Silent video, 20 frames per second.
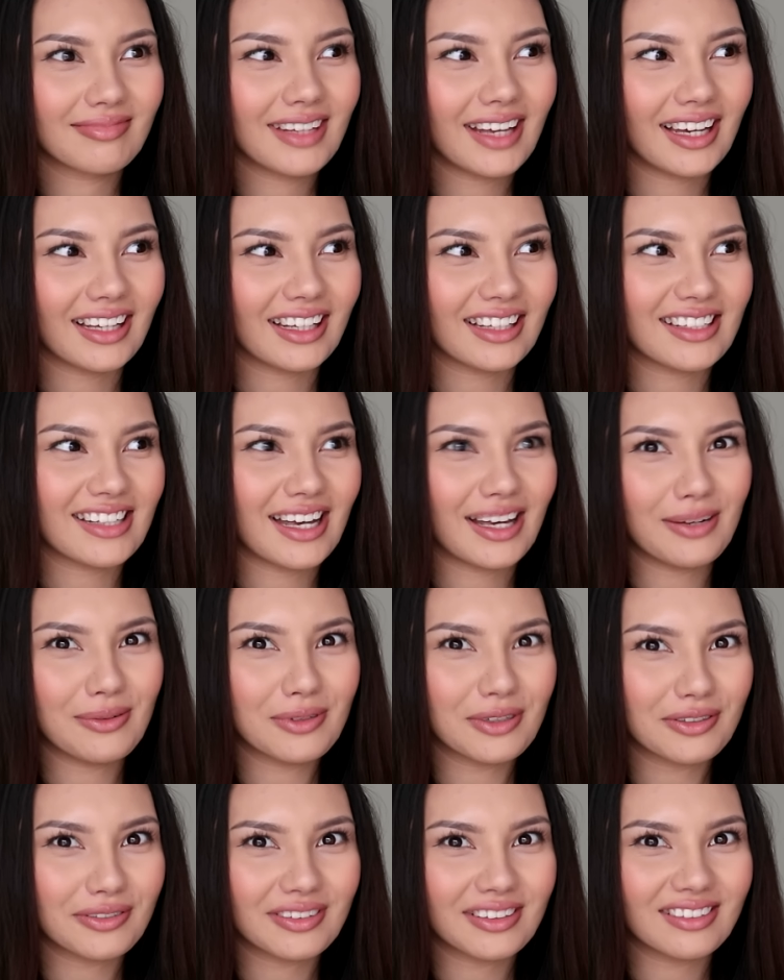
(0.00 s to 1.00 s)
yeah, like Teen
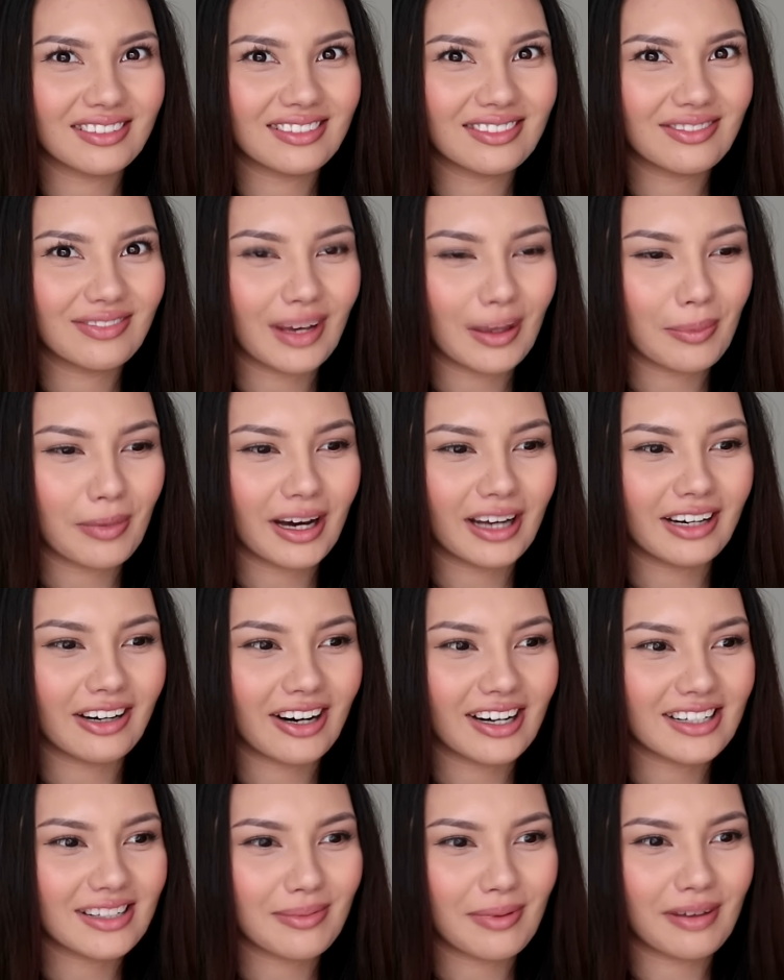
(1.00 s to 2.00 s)
Wolf and Vampire
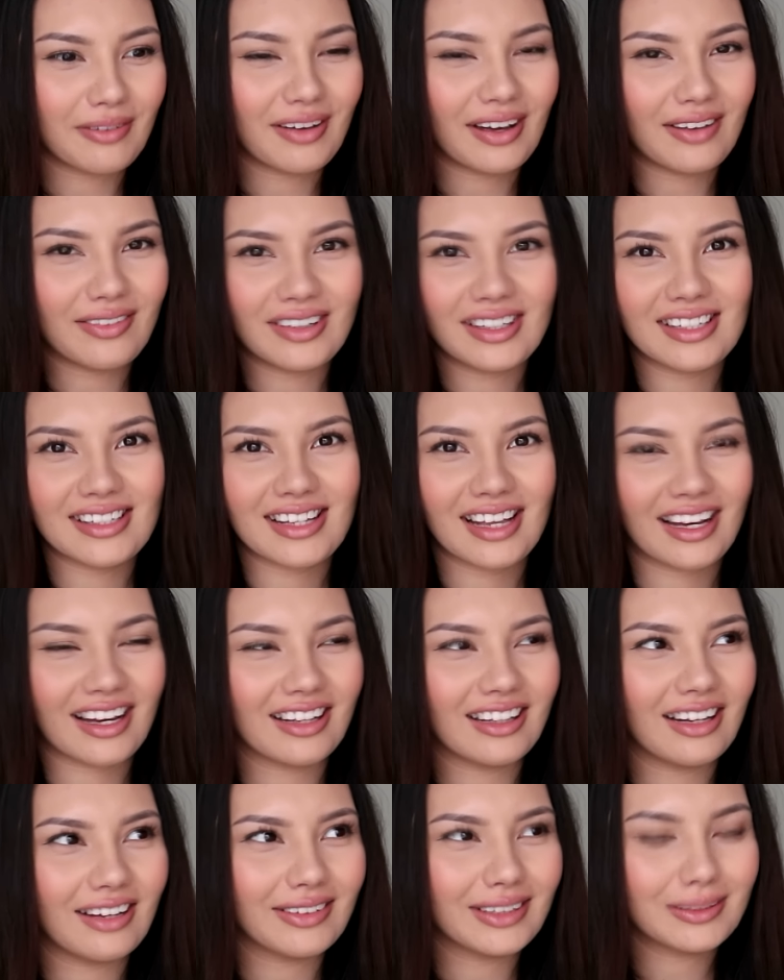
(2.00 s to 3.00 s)
Diaries are my favourites. Like,
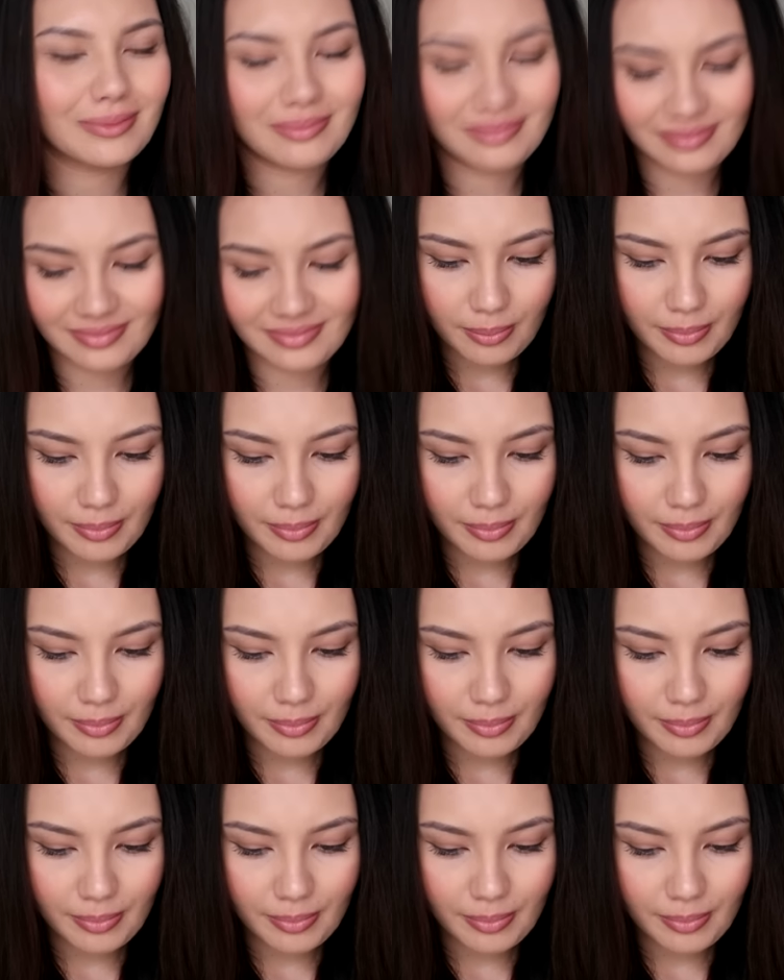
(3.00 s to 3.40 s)
I love them.